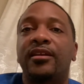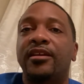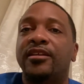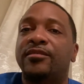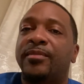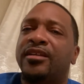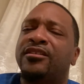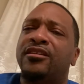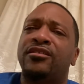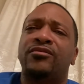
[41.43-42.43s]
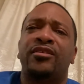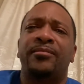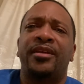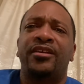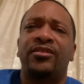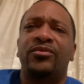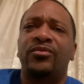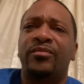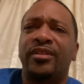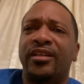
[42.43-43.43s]
It's basically you can make your own
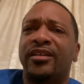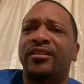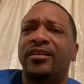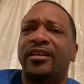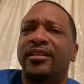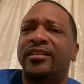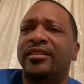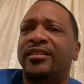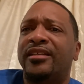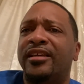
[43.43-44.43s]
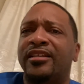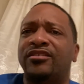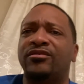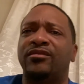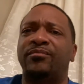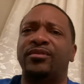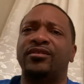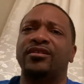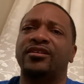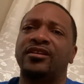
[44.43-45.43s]
player and take it to the
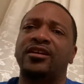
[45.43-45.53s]
park,